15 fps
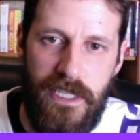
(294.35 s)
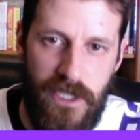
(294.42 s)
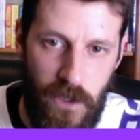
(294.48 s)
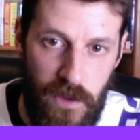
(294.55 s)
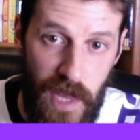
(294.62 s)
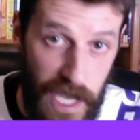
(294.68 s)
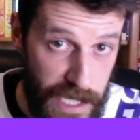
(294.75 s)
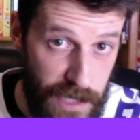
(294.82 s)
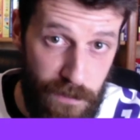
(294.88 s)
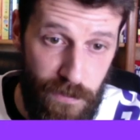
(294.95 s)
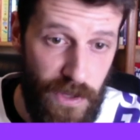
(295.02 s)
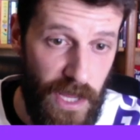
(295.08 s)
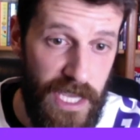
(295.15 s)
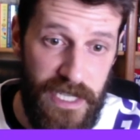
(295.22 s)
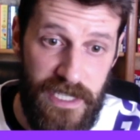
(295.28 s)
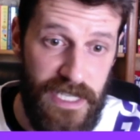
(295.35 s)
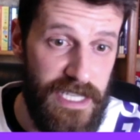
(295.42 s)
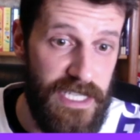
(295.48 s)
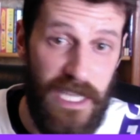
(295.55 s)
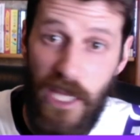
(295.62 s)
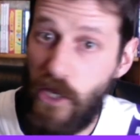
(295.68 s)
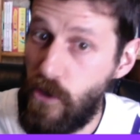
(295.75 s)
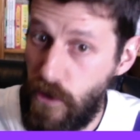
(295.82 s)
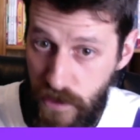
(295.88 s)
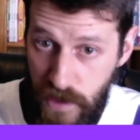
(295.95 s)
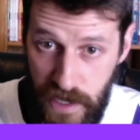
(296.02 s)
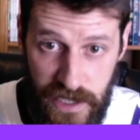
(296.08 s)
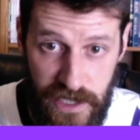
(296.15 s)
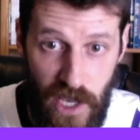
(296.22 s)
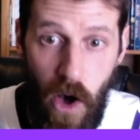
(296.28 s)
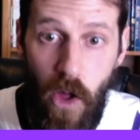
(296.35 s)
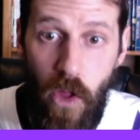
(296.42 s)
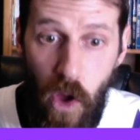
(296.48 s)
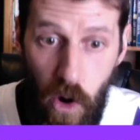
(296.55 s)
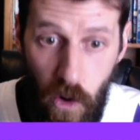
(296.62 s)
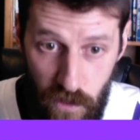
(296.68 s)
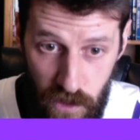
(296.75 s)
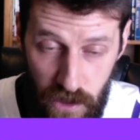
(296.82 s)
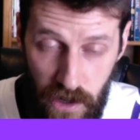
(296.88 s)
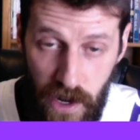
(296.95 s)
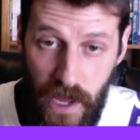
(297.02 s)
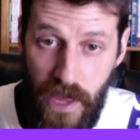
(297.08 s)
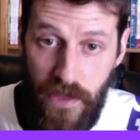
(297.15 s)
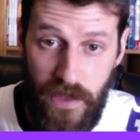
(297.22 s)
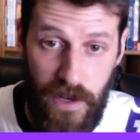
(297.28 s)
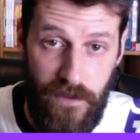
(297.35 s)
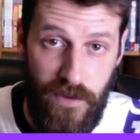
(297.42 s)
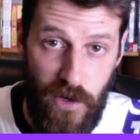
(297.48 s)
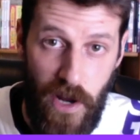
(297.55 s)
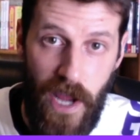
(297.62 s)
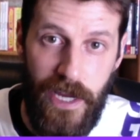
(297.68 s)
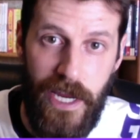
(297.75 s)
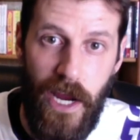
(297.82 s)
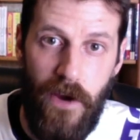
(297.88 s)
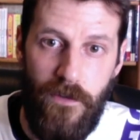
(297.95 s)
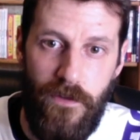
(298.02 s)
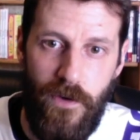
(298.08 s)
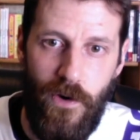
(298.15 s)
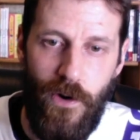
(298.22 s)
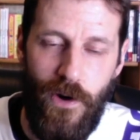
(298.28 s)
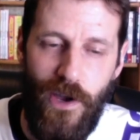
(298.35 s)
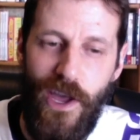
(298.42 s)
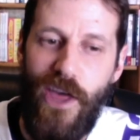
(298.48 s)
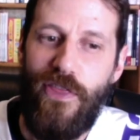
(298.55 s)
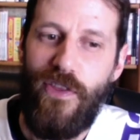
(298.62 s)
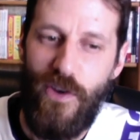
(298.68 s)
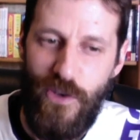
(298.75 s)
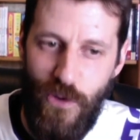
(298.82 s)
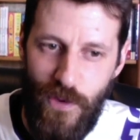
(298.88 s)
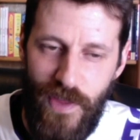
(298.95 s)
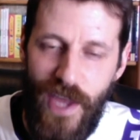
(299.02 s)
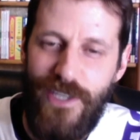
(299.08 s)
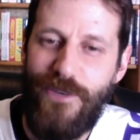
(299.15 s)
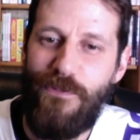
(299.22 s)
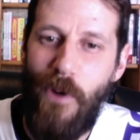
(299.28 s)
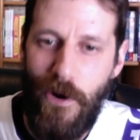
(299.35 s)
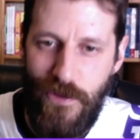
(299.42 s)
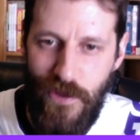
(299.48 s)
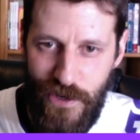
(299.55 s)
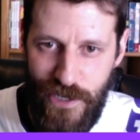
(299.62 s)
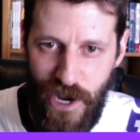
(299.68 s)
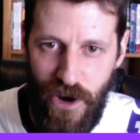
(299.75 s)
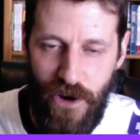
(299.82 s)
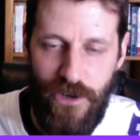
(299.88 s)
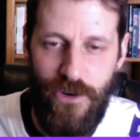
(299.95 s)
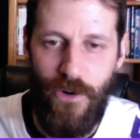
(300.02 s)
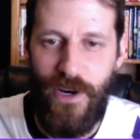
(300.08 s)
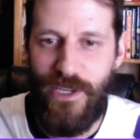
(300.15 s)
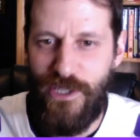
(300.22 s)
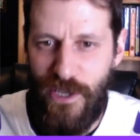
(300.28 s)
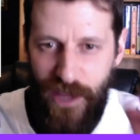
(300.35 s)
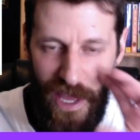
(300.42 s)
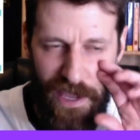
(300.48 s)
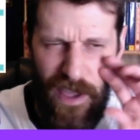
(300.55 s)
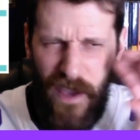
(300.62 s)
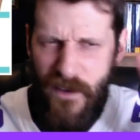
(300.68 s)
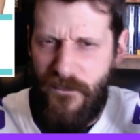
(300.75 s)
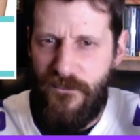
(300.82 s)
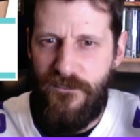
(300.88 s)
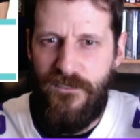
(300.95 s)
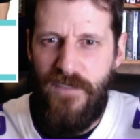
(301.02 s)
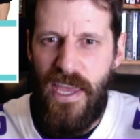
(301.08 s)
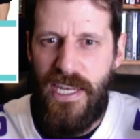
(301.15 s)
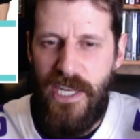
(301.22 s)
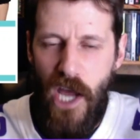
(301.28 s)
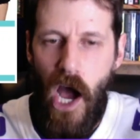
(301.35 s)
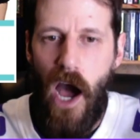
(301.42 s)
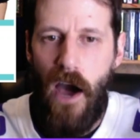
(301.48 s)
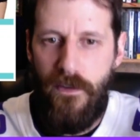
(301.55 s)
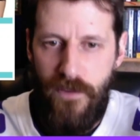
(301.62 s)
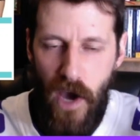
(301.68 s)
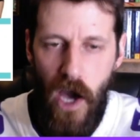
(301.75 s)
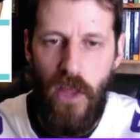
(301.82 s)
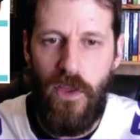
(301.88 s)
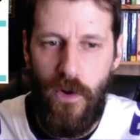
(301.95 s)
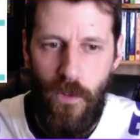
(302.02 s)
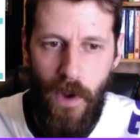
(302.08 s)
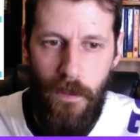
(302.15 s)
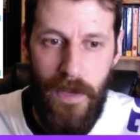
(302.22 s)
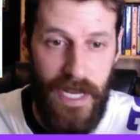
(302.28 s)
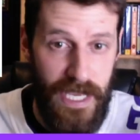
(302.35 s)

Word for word: So they can place these little things all over that if you're not careful, They're doing that to mark their territory, to like fend off other women.